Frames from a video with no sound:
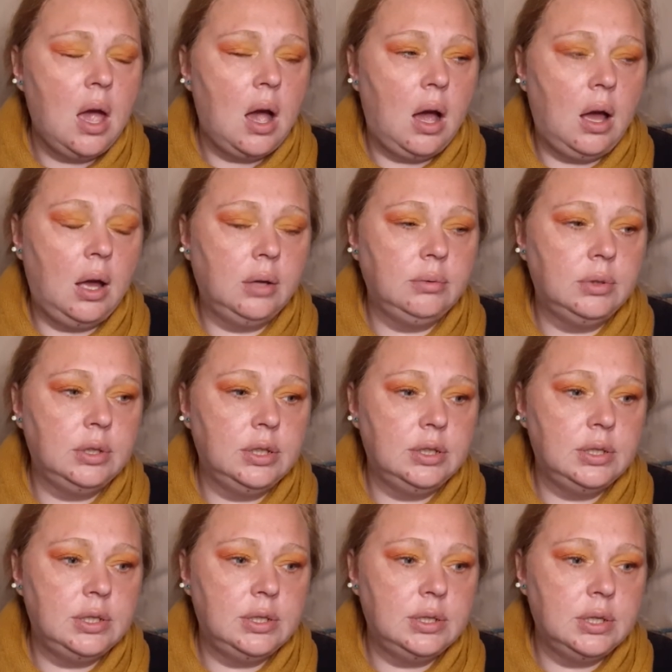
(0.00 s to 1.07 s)
I
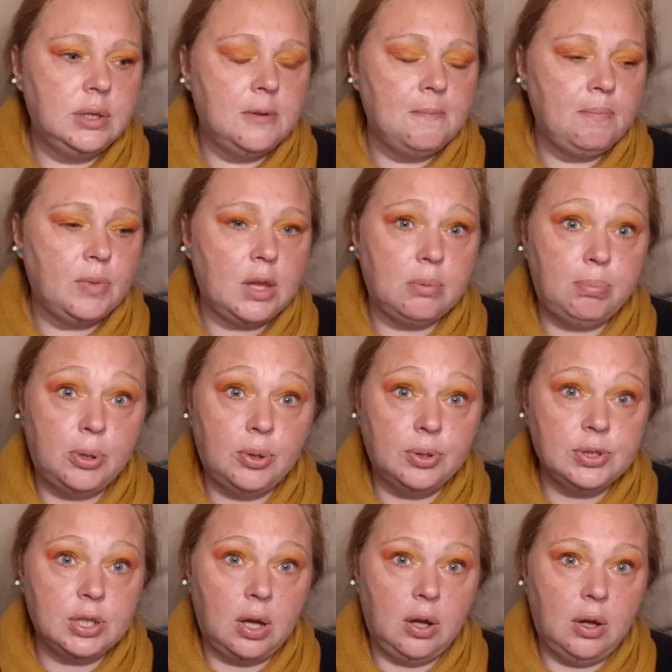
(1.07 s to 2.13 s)
was
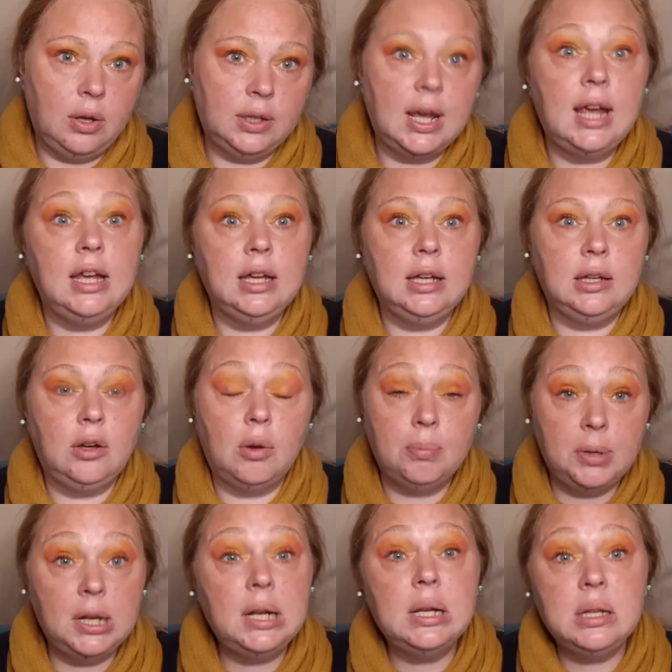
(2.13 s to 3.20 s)
put on a
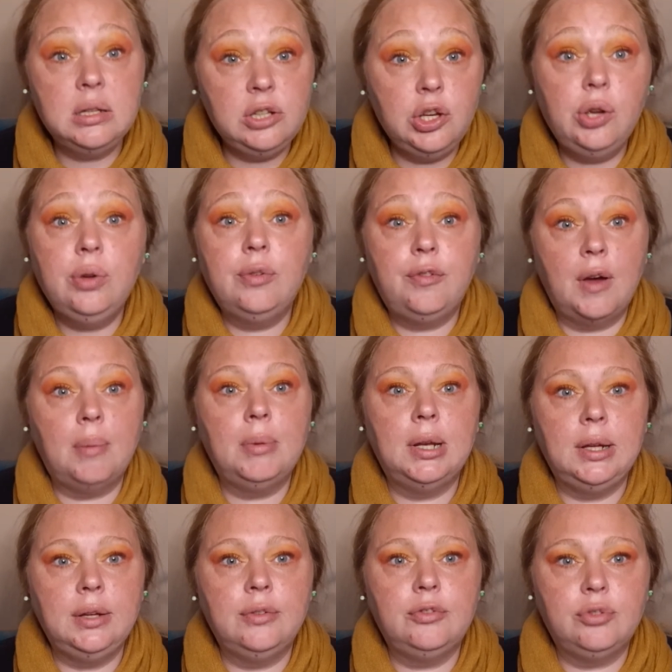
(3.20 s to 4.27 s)
completely new
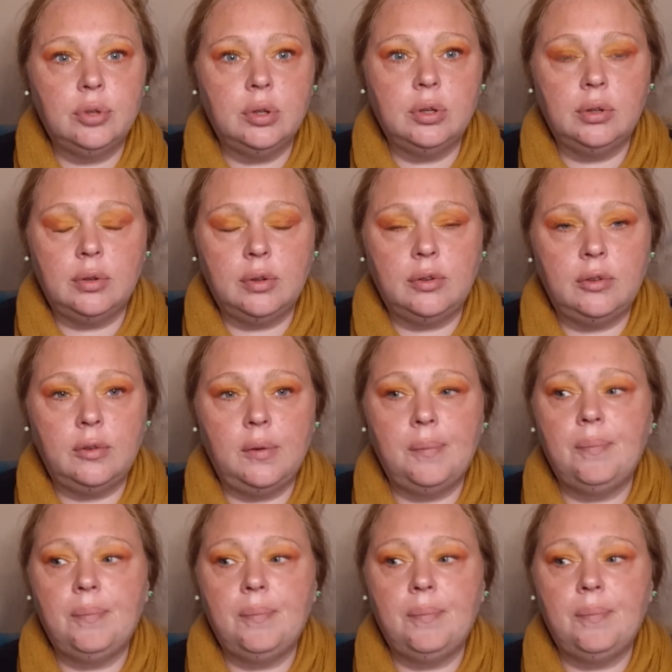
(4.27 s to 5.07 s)
family of drugs.